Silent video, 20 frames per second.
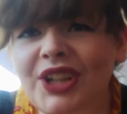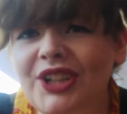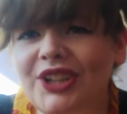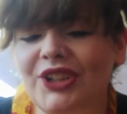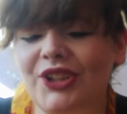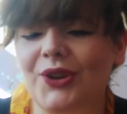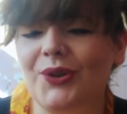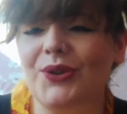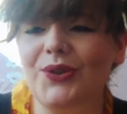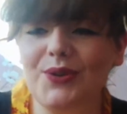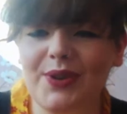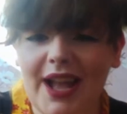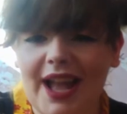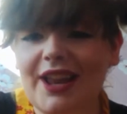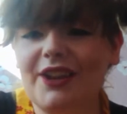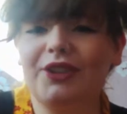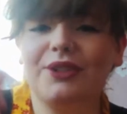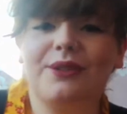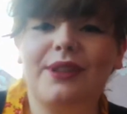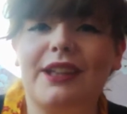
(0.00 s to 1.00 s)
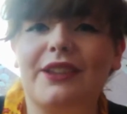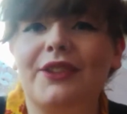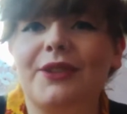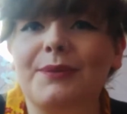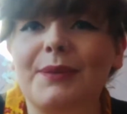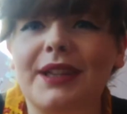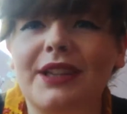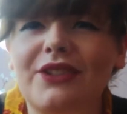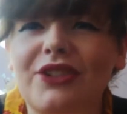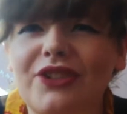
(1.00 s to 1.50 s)
You know, you can't do that to
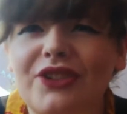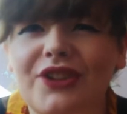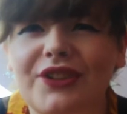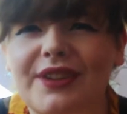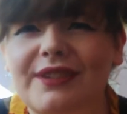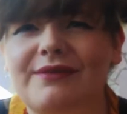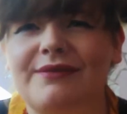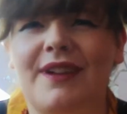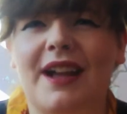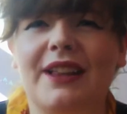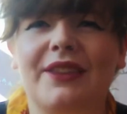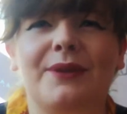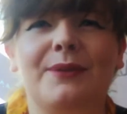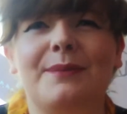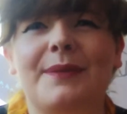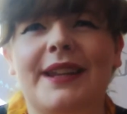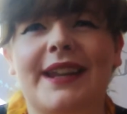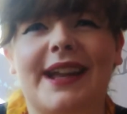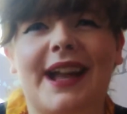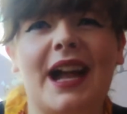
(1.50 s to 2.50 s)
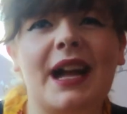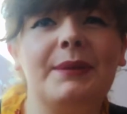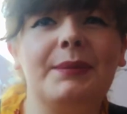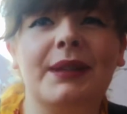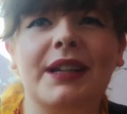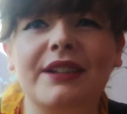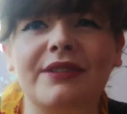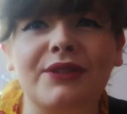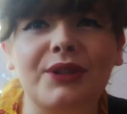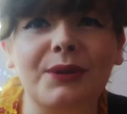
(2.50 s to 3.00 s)
me. Just because I'm fat doesn't mean I can't
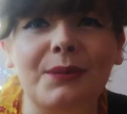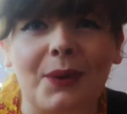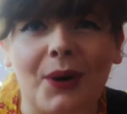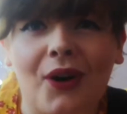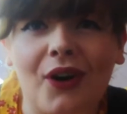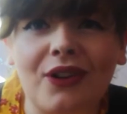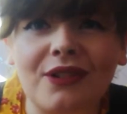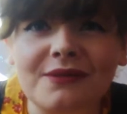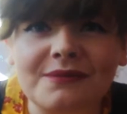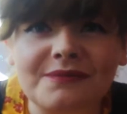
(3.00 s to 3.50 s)
play football.